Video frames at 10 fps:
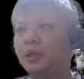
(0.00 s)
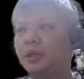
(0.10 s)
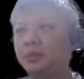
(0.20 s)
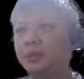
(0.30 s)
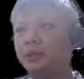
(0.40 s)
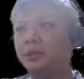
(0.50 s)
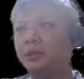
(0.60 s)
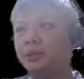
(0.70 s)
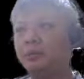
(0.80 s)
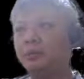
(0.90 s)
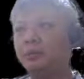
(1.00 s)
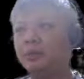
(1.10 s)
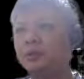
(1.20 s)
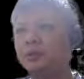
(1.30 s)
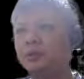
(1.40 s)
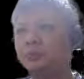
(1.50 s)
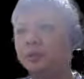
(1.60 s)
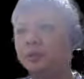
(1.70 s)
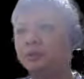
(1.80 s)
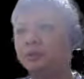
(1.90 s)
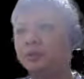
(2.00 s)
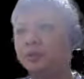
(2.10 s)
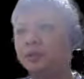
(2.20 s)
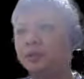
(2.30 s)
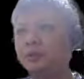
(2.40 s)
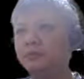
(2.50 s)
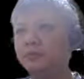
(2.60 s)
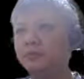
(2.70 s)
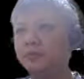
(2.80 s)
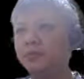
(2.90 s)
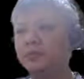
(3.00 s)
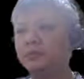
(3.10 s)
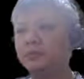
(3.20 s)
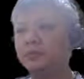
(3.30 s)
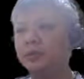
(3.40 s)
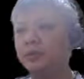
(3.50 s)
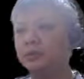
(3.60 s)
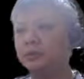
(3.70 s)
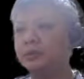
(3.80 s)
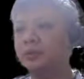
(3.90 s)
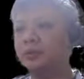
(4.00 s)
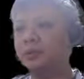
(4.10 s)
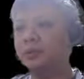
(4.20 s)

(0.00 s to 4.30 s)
would be the major topic of discussion for the next few videos.